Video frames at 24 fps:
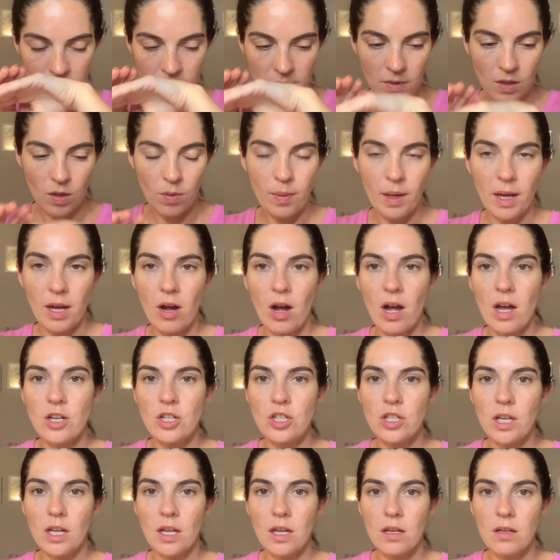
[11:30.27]
Oh my
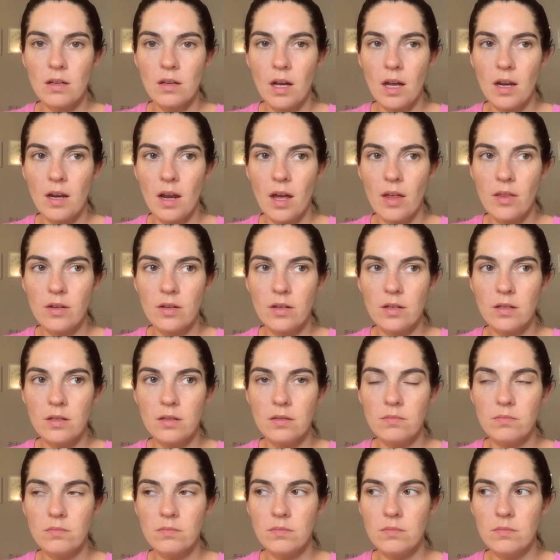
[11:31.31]
gosh, like another
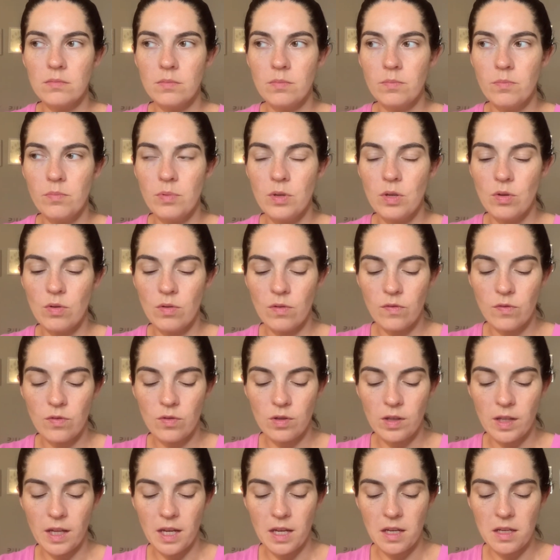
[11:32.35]
beautiful
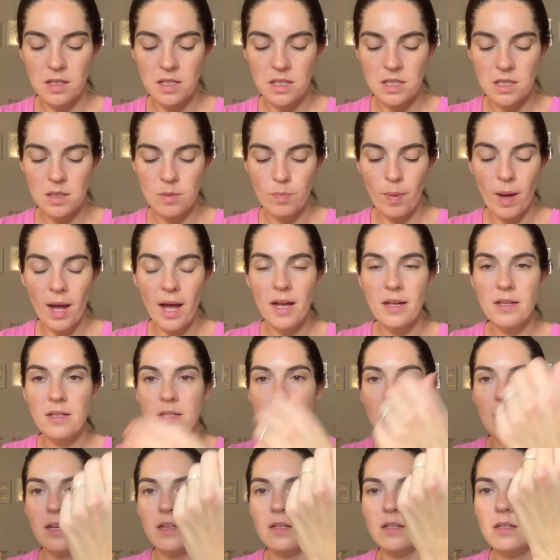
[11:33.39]
like spa
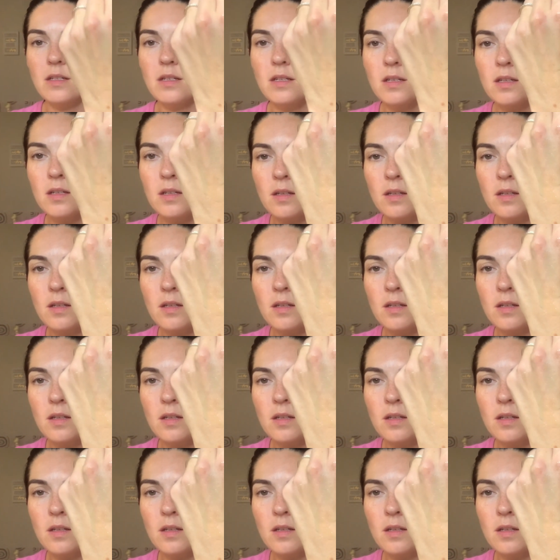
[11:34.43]
scent.